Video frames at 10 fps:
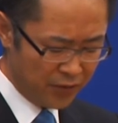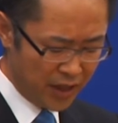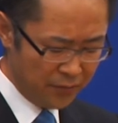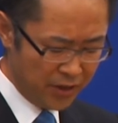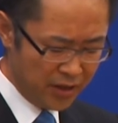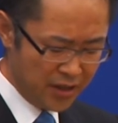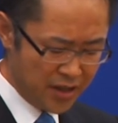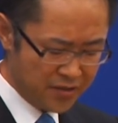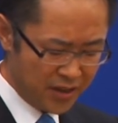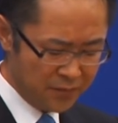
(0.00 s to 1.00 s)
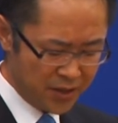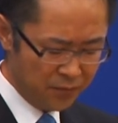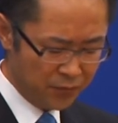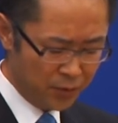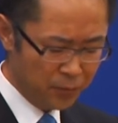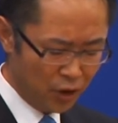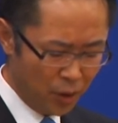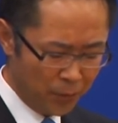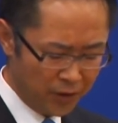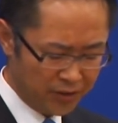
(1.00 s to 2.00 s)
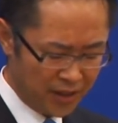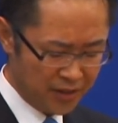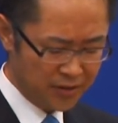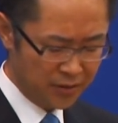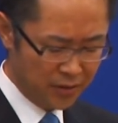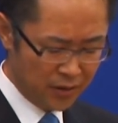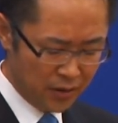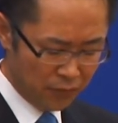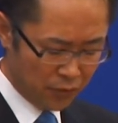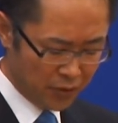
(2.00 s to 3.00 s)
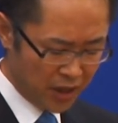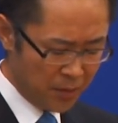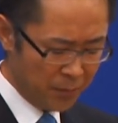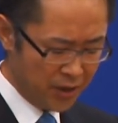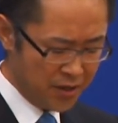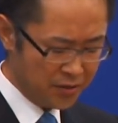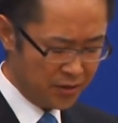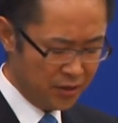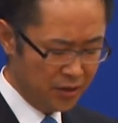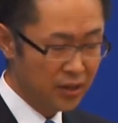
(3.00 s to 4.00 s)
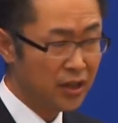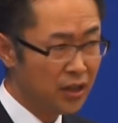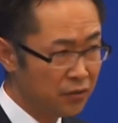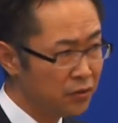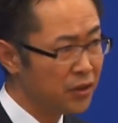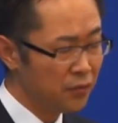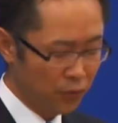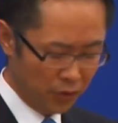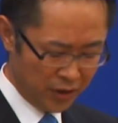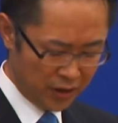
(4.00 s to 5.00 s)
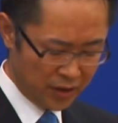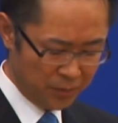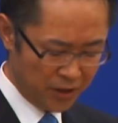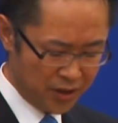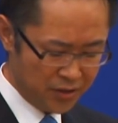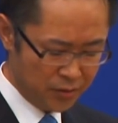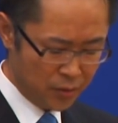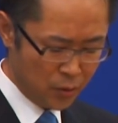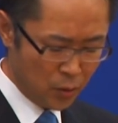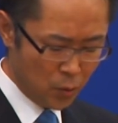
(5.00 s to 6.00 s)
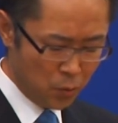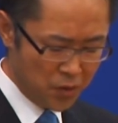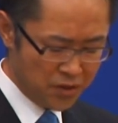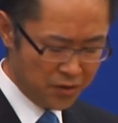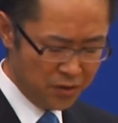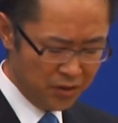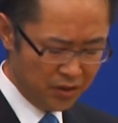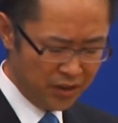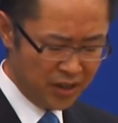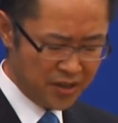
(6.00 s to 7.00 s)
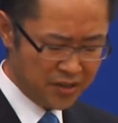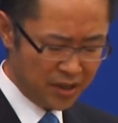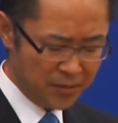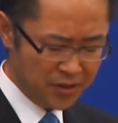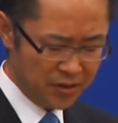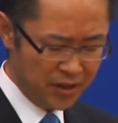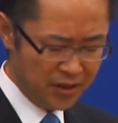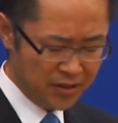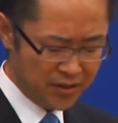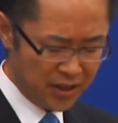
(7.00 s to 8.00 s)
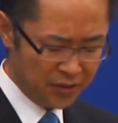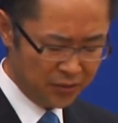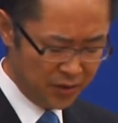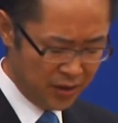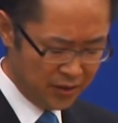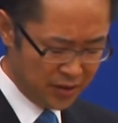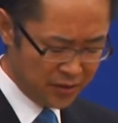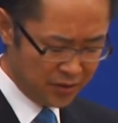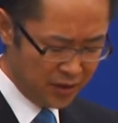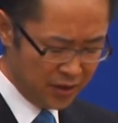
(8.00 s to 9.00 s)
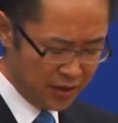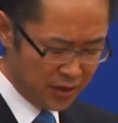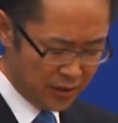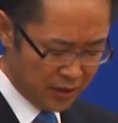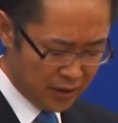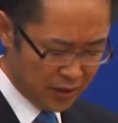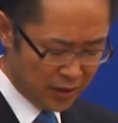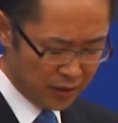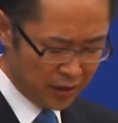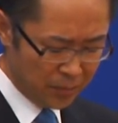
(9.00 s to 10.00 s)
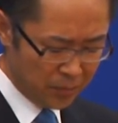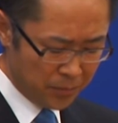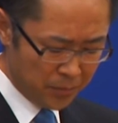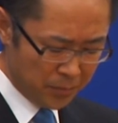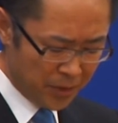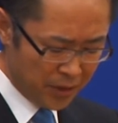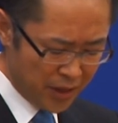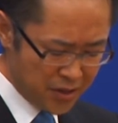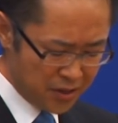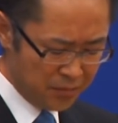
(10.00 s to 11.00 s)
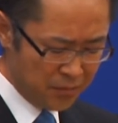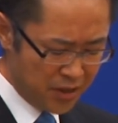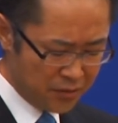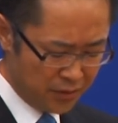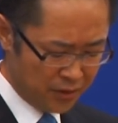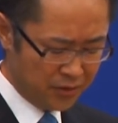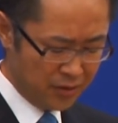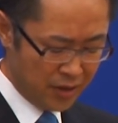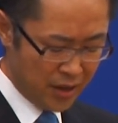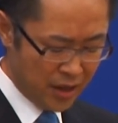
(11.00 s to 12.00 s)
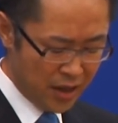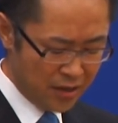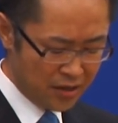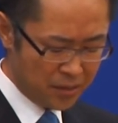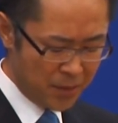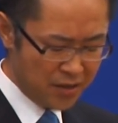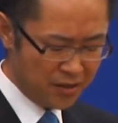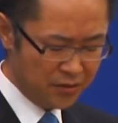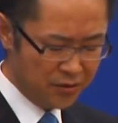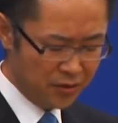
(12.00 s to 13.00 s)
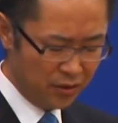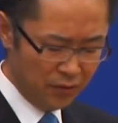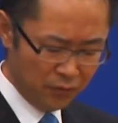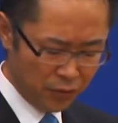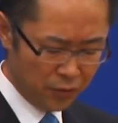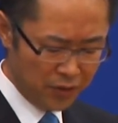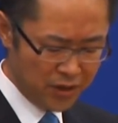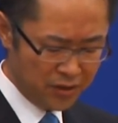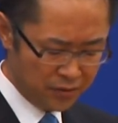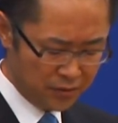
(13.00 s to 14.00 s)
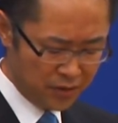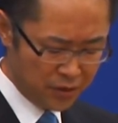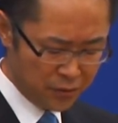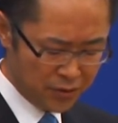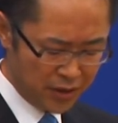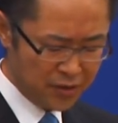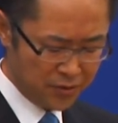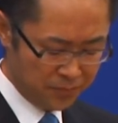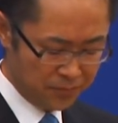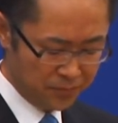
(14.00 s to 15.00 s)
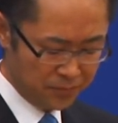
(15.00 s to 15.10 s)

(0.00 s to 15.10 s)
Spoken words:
5-year exemption from corporate tax for companies, including foreign companies, which newly established in a certain industry agglomeration district in the special zone for reconstruction.